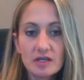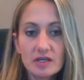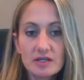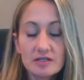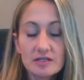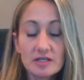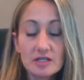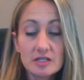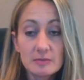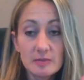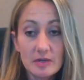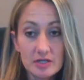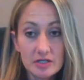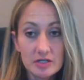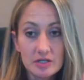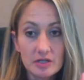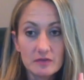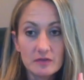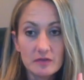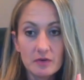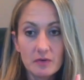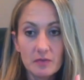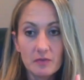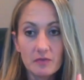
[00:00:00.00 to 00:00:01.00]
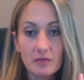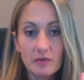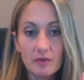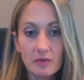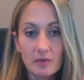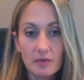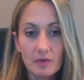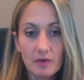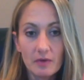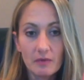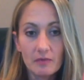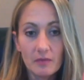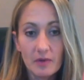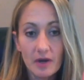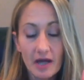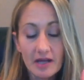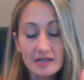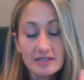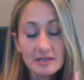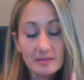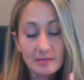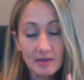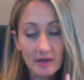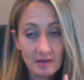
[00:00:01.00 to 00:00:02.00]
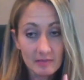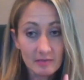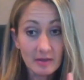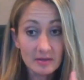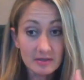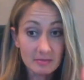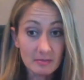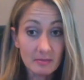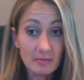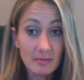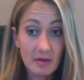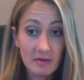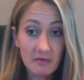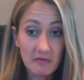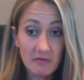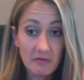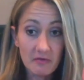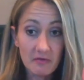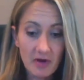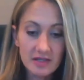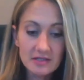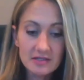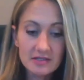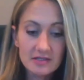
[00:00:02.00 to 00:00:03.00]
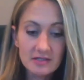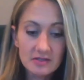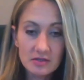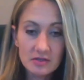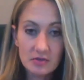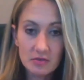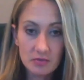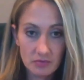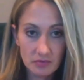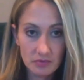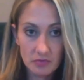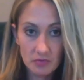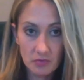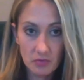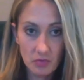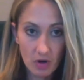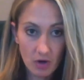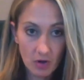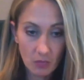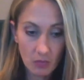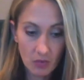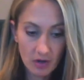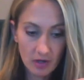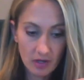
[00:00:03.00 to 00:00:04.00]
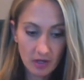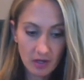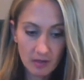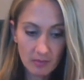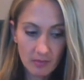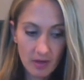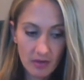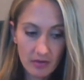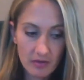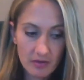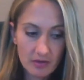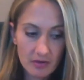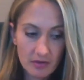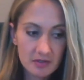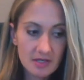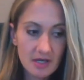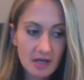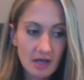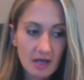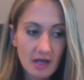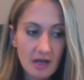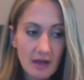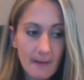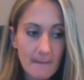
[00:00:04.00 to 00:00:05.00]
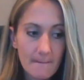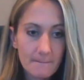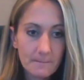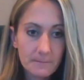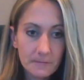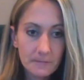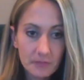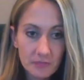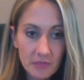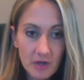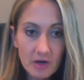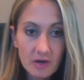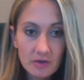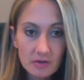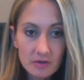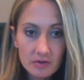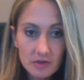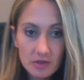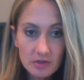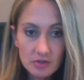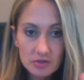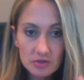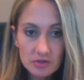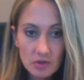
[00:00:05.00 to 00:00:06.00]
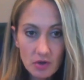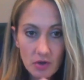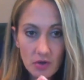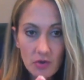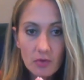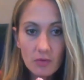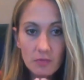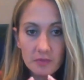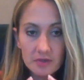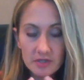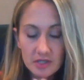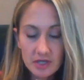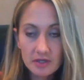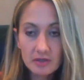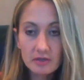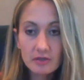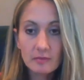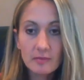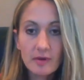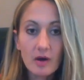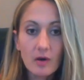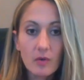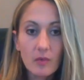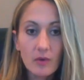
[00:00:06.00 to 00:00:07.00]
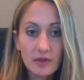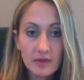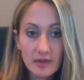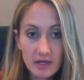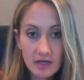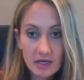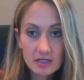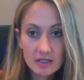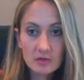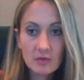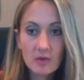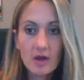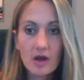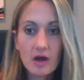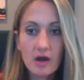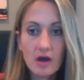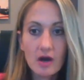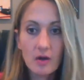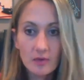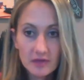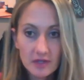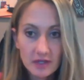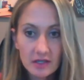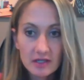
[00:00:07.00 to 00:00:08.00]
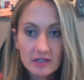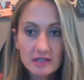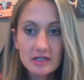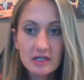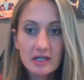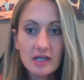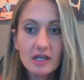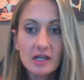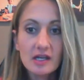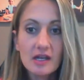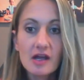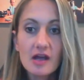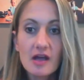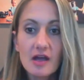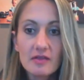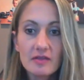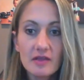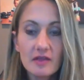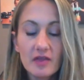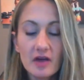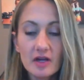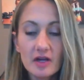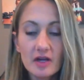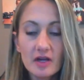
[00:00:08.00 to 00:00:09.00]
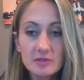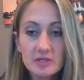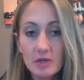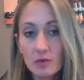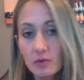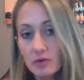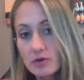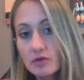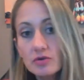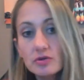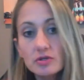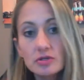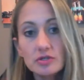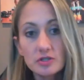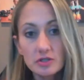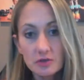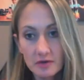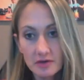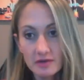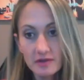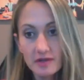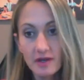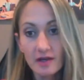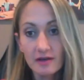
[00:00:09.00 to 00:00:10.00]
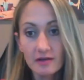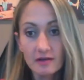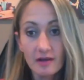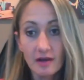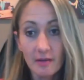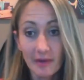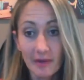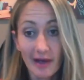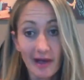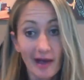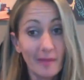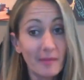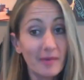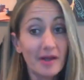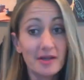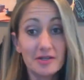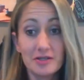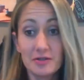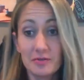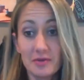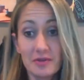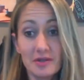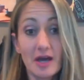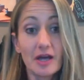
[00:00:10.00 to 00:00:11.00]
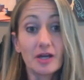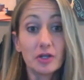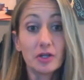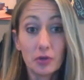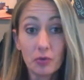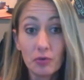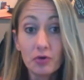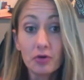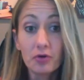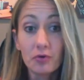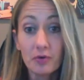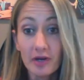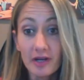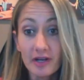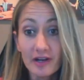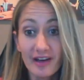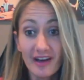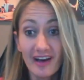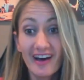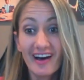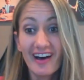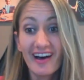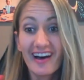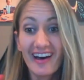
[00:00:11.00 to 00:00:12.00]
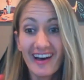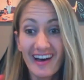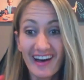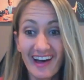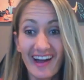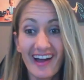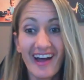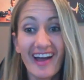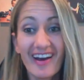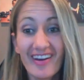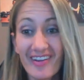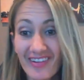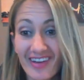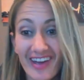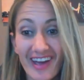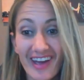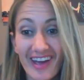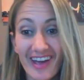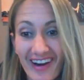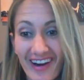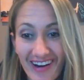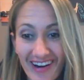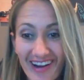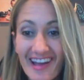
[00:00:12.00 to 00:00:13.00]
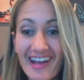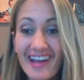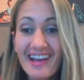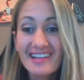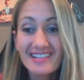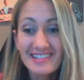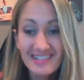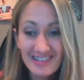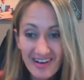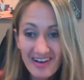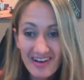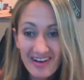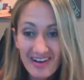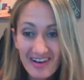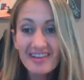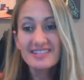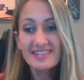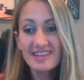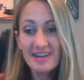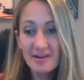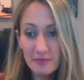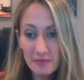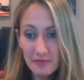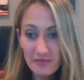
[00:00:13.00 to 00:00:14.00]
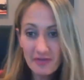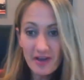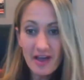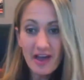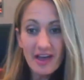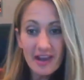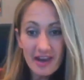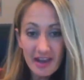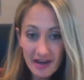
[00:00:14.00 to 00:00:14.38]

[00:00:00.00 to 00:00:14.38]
easy, especially for what I see some of my friends who are working mothers. They're so particular about what they need to wear and what they need to eat that the husband's like, well, you just do it then. I'm like, I'm not doing that. You do it. I don't care. As long as they're fed